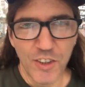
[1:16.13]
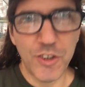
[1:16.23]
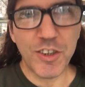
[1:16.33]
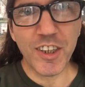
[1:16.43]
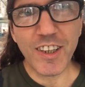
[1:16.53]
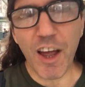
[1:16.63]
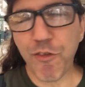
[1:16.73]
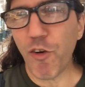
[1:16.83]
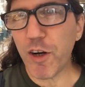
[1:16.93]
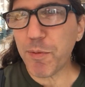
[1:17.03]
Do you think that
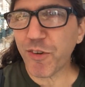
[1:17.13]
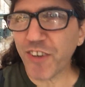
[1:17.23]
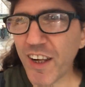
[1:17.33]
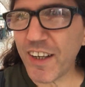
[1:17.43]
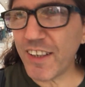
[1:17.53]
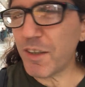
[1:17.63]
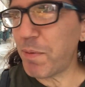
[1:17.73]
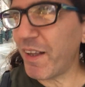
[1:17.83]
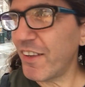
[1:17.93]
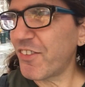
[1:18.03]
40% of the
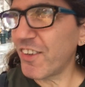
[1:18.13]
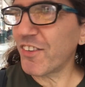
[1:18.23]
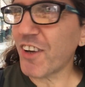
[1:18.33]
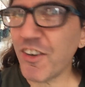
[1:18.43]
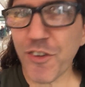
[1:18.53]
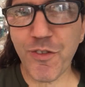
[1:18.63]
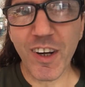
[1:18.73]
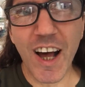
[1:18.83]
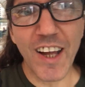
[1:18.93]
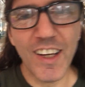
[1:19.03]
independents in this country
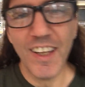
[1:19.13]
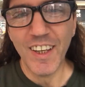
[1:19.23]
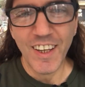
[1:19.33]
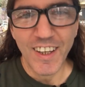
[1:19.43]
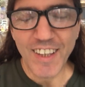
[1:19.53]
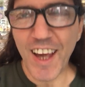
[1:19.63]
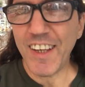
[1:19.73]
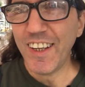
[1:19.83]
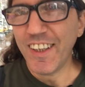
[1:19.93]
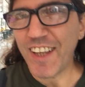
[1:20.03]
forgot that
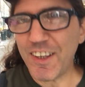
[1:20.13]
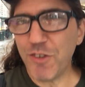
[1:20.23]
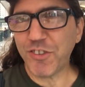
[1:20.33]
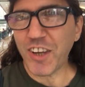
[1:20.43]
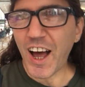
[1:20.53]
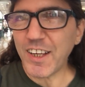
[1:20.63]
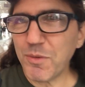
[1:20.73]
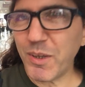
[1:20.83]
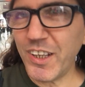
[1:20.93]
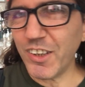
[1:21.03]
you sided
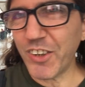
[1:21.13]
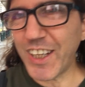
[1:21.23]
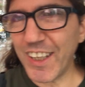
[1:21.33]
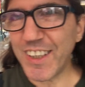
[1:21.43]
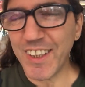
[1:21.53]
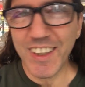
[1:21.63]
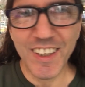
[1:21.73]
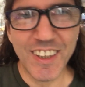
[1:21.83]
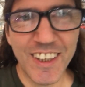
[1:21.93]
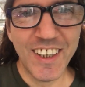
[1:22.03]
with Hillary Clinton
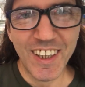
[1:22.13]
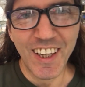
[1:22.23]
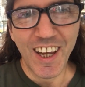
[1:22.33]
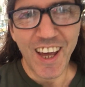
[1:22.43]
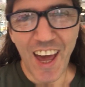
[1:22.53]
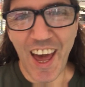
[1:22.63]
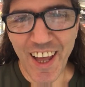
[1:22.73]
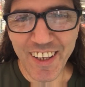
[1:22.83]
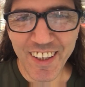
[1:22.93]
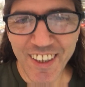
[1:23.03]

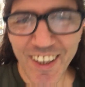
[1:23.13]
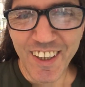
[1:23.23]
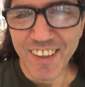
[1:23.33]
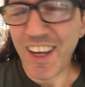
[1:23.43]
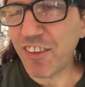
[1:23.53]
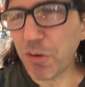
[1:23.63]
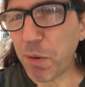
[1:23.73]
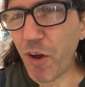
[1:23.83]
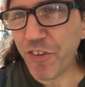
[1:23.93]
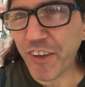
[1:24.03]
and the exit
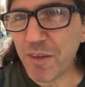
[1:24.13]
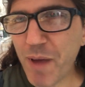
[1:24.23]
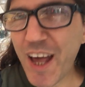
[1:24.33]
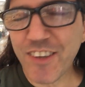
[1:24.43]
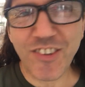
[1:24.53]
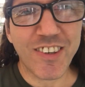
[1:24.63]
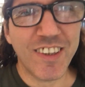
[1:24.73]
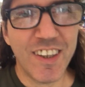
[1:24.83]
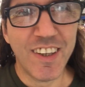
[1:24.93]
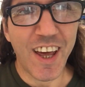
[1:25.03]
polls didn't match
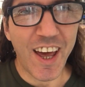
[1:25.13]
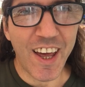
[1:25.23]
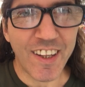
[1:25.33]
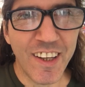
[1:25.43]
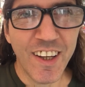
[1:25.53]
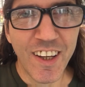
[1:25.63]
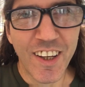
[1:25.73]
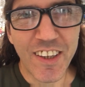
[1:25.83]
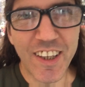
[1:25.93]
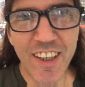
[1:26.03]
and
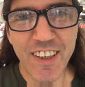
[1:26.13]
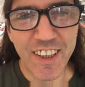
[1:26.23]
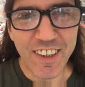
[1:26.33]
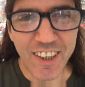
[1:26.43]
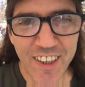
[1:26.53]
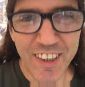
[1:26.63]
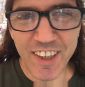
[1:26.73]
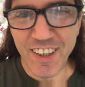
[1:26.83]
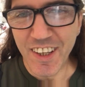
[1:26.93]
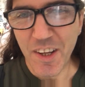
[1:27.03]

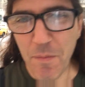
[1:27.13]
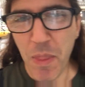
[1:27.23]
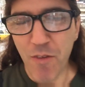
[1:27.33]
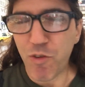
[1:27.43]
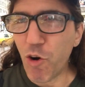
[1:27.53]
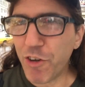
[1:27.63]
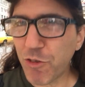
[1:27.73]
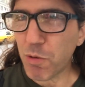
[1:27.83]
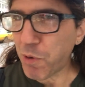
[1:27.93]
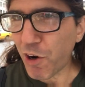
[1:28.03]
the
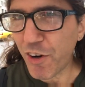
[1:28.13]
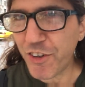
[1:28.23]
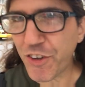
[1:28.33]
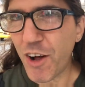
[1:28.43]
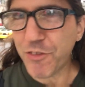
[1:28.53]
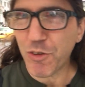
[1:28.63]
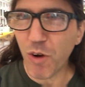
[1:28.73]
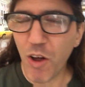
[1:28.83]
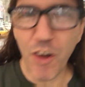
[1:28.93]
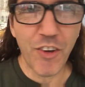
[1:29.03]
voters were purged off the
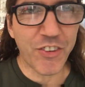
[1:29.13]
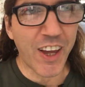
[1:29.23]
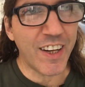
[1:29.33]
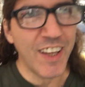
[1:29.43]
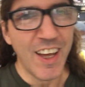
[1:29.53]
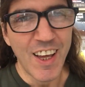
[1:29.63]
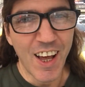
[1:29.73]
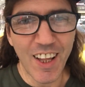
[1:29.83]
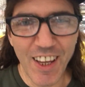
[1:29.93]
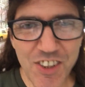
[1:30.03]
rolls and
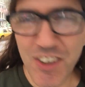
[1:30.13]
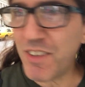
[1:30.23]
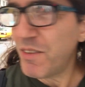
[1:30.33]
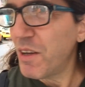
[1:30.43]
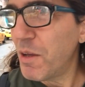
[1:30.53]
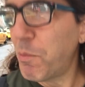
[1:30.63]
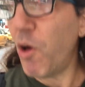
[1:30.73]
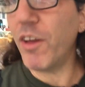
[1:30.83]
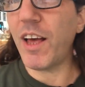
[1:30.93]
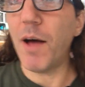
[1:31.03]
election
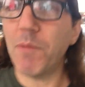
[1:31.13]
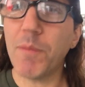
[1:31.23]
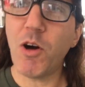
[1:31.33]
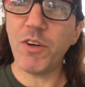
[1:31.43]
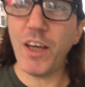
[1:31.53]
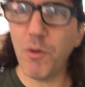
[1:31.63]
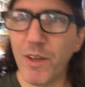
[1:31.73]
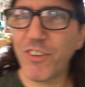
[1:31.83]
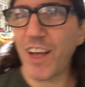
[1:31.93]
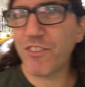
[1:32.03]
bowling? I'm going the other way.
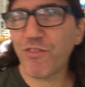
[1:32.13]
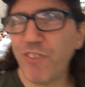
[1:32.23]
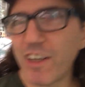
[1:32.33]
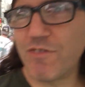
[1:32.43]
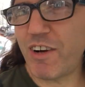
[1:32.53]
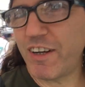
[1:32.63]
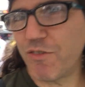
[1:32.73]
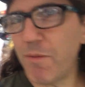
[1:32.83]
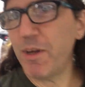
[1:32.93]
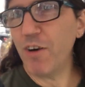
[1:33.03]
This guy's fucking ready to
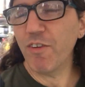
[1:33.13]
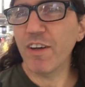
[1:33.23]
run me over.